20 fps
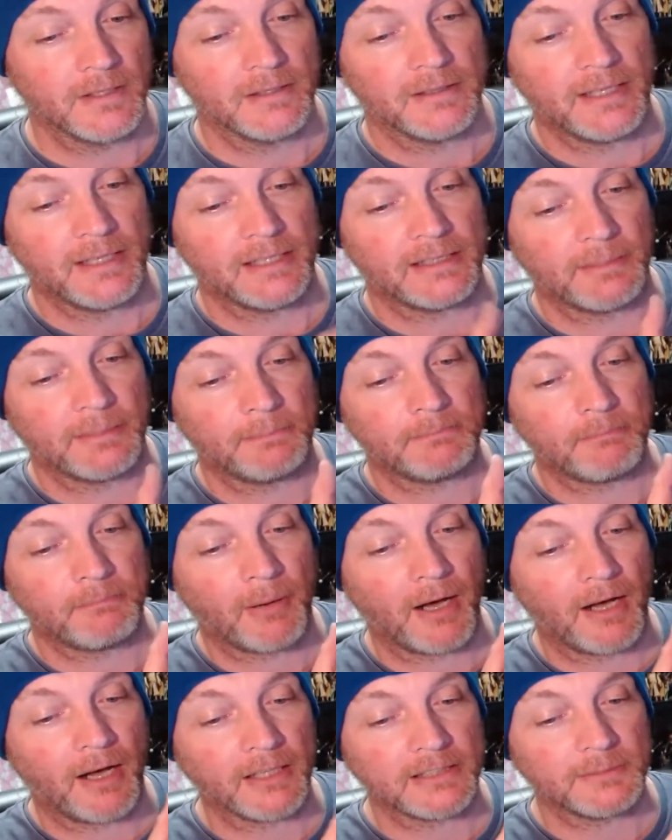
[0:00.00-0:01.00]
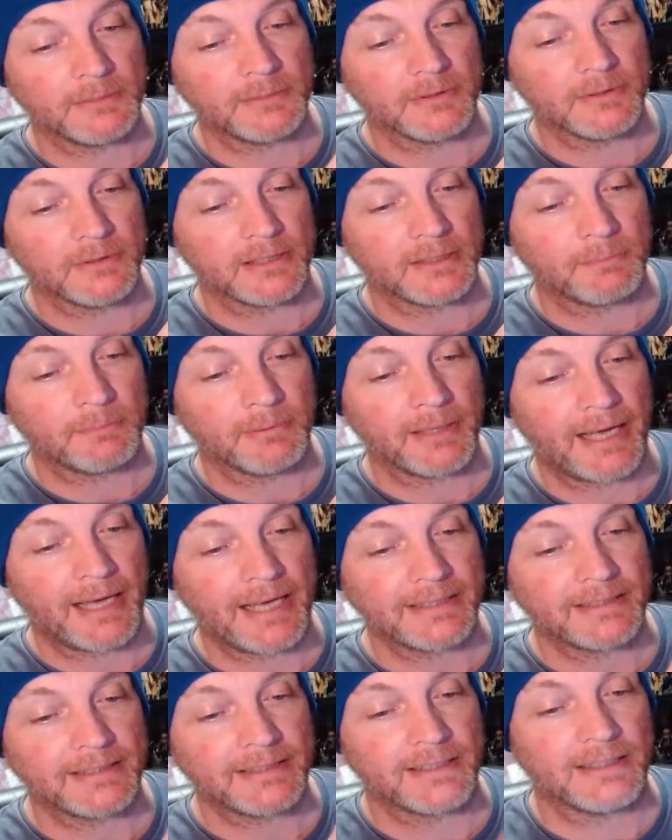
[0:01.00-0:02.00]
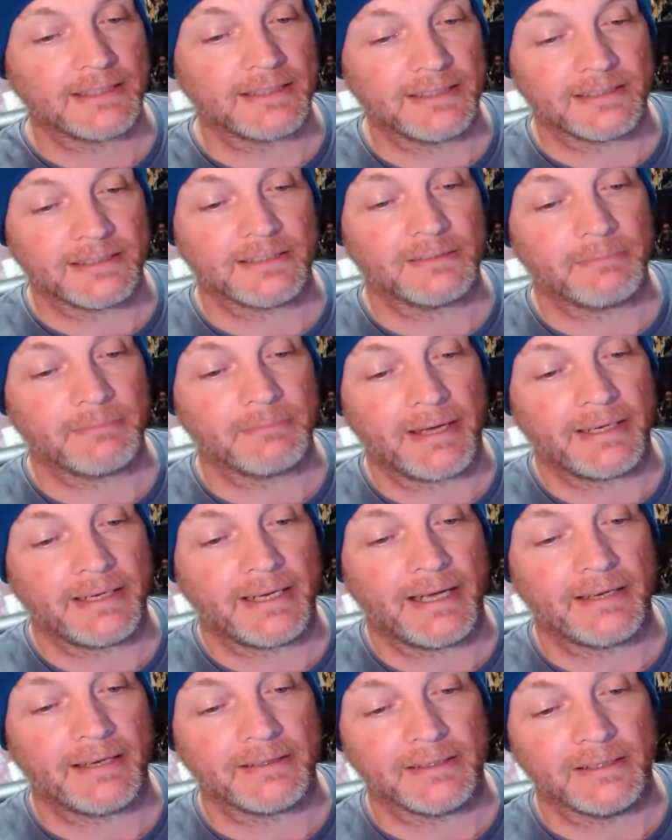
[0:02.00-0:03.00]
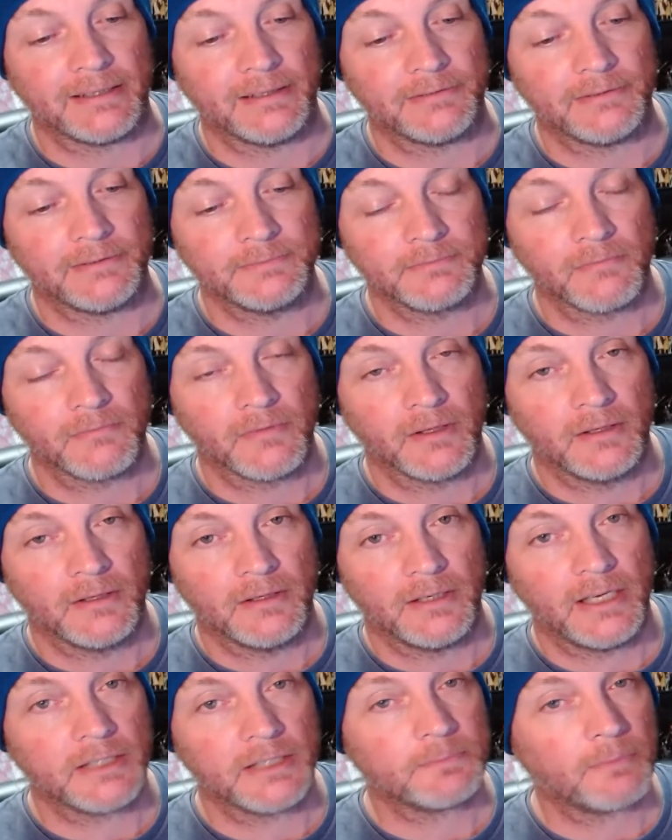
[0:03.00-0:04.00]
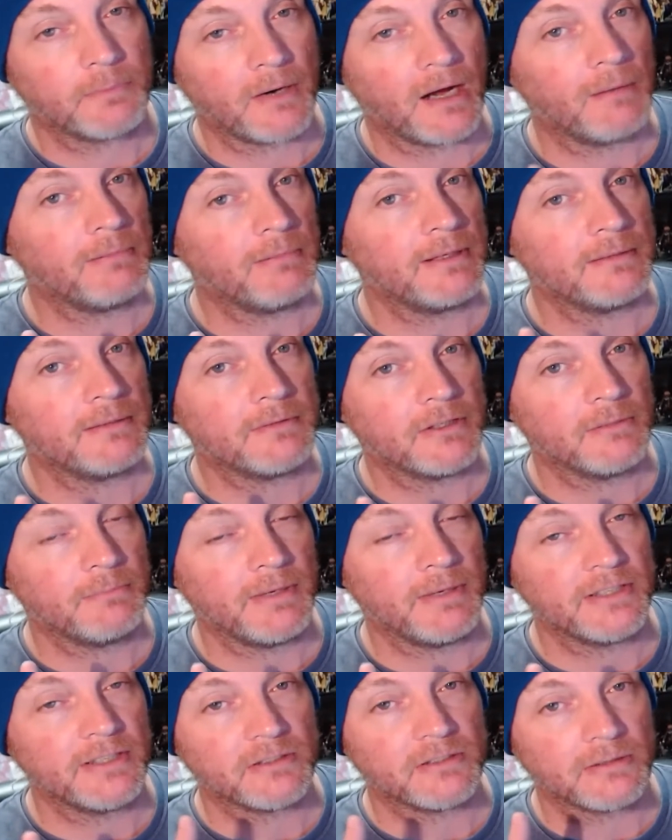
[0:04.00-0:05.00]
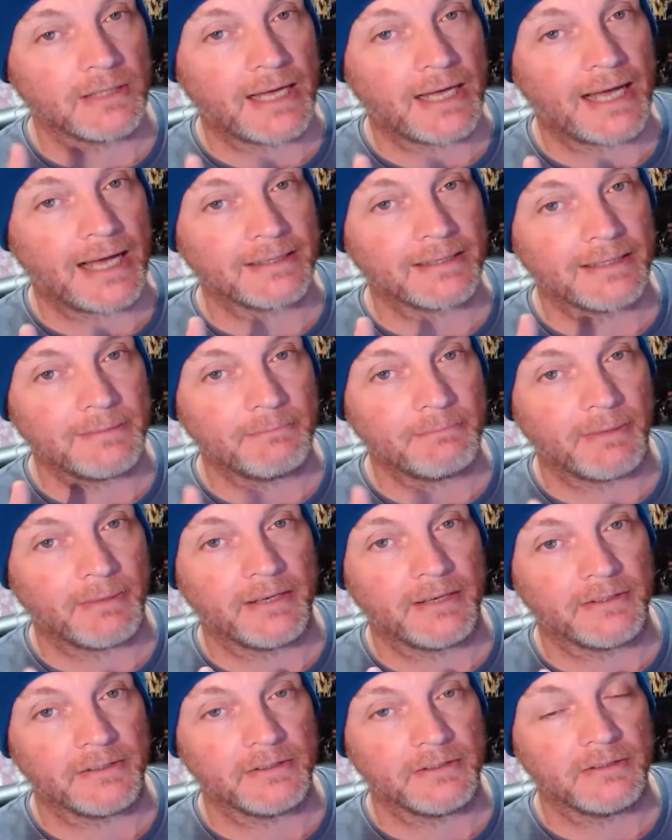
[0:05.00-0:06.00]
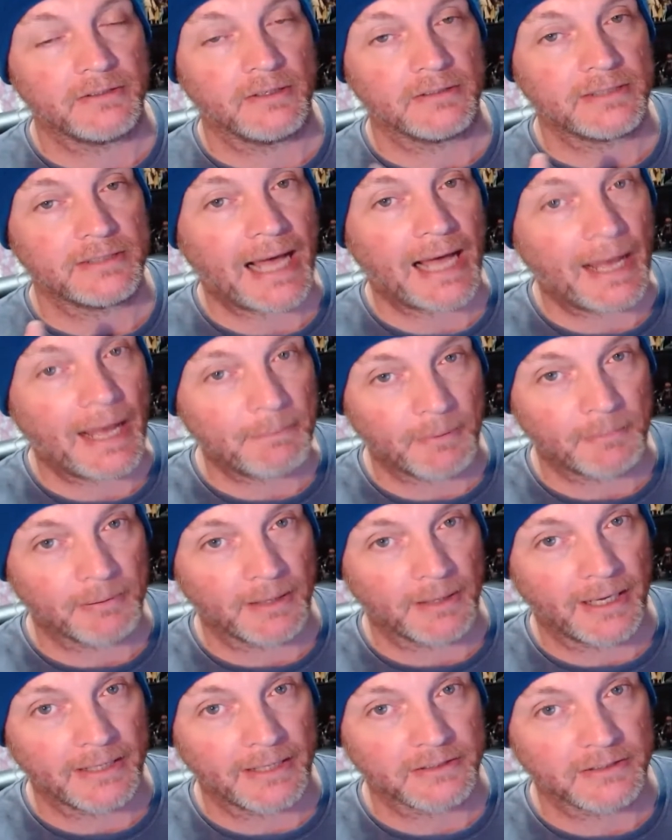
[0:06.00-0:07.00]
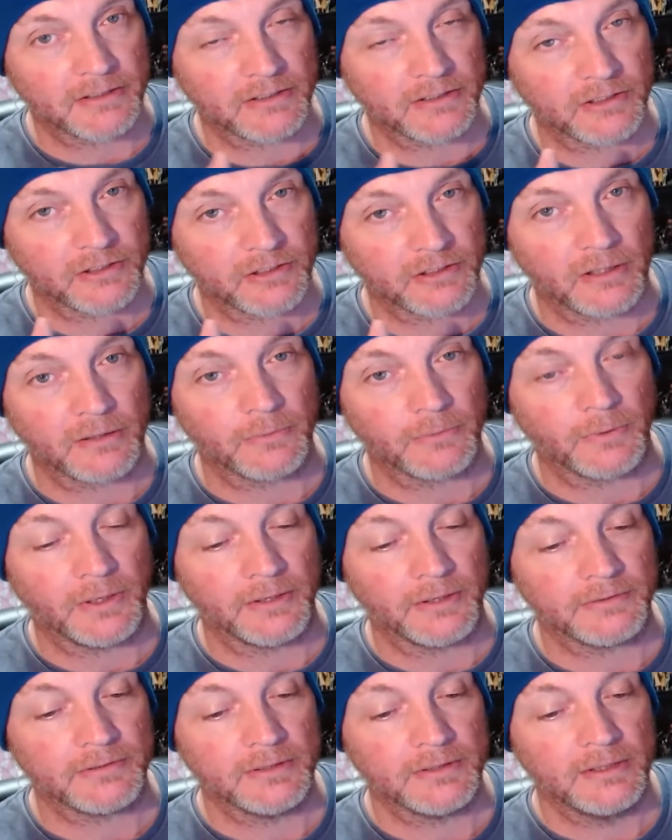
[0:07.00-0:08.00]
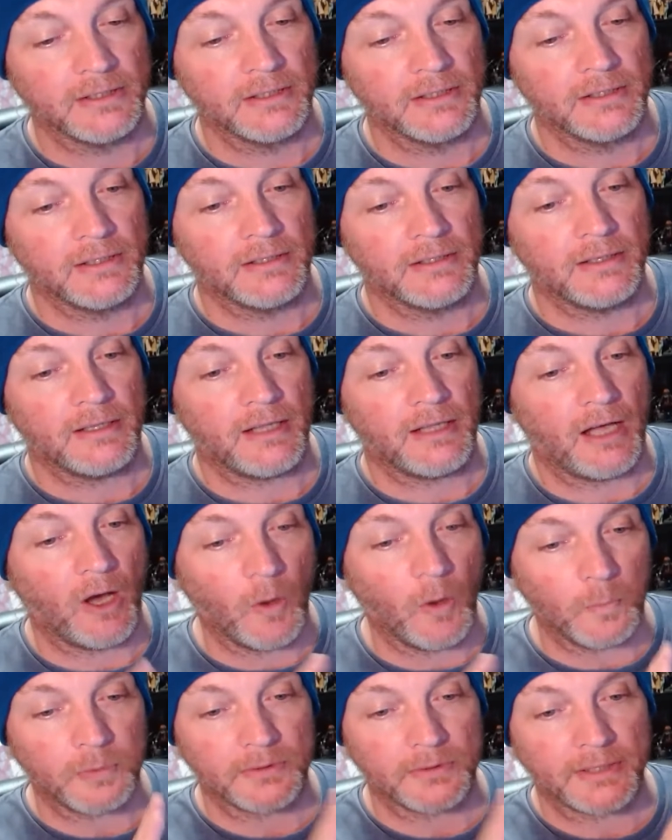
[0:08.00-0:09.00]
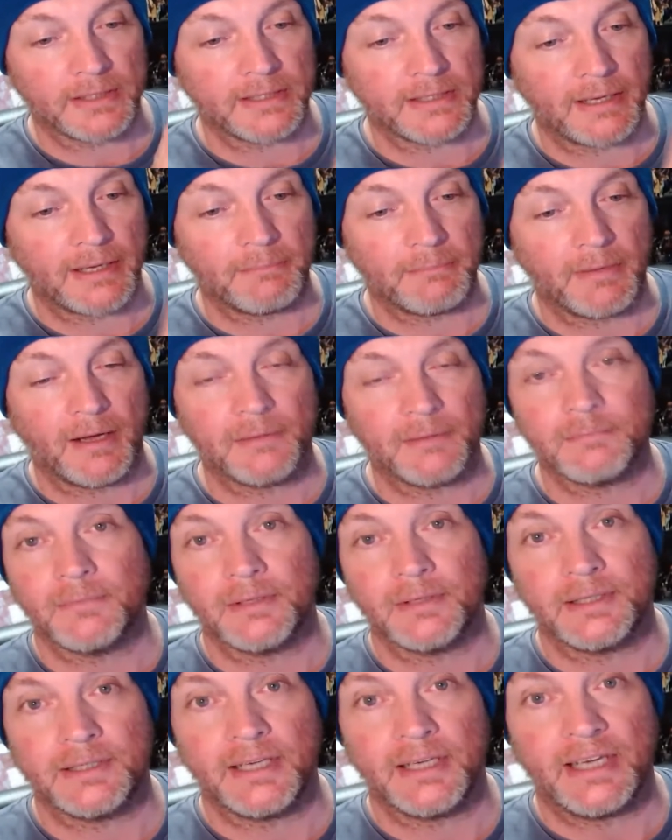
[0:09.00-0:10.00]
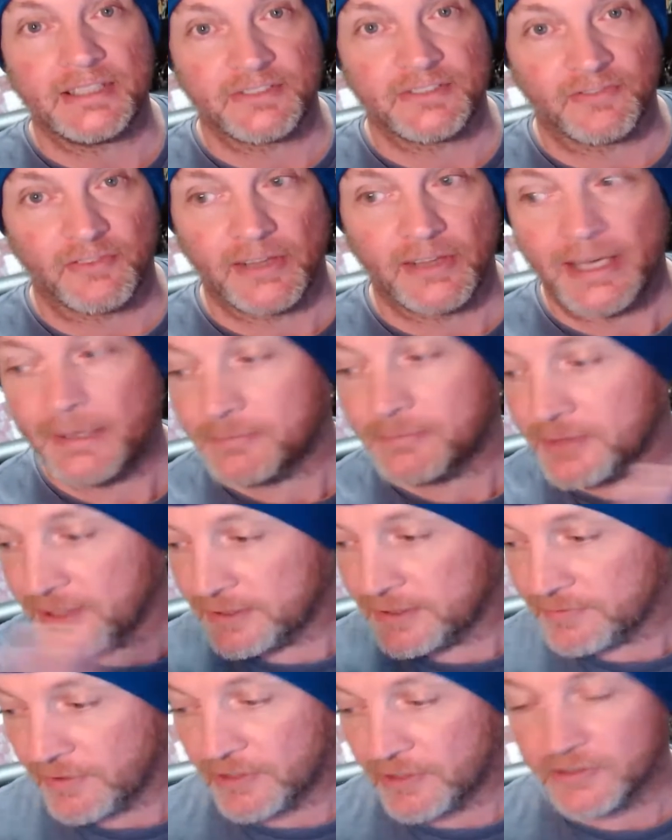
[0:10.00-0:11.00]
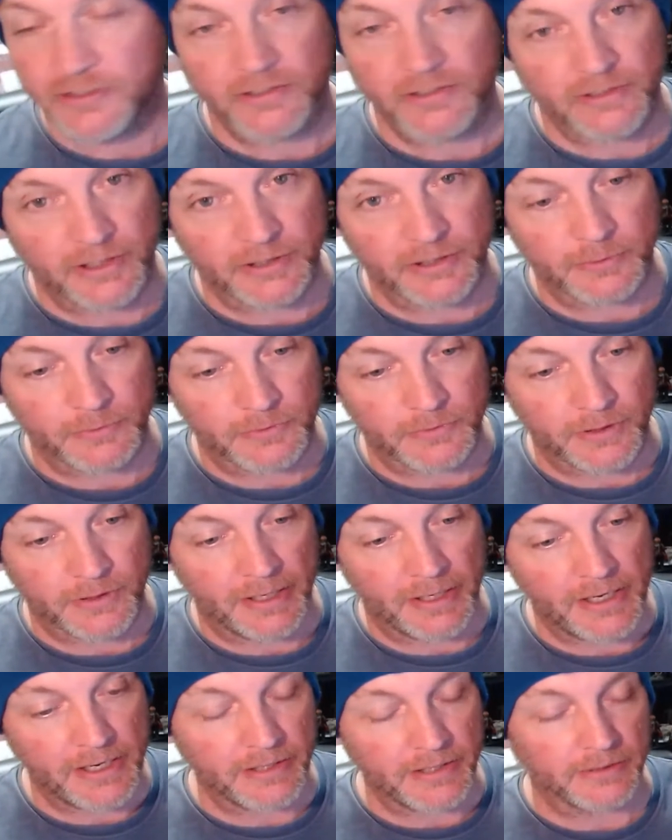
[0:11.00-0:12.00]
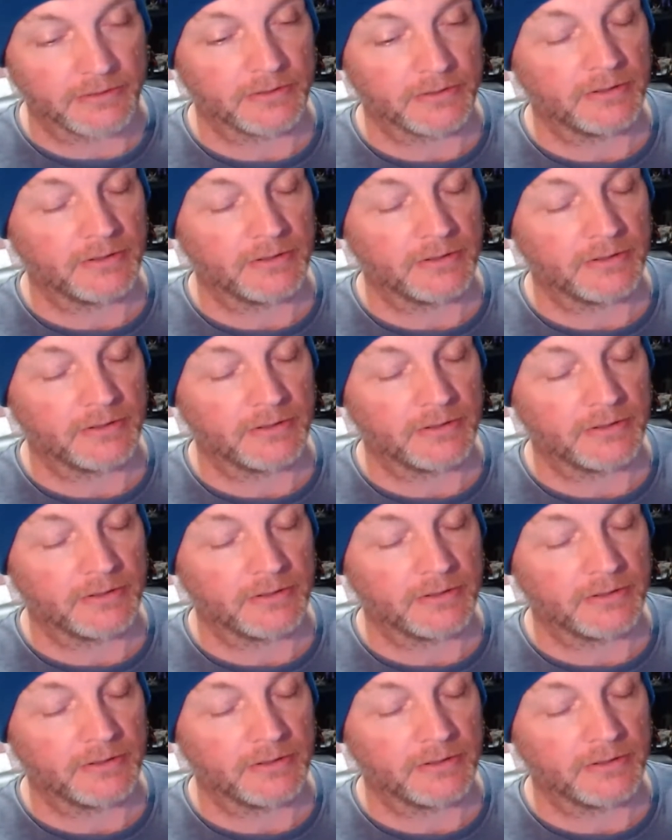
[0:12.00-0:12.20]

that the plastic that this is made out of is probably could be slightly better type of plastic to start with, hoping that that might be as flimsy versus this one right here.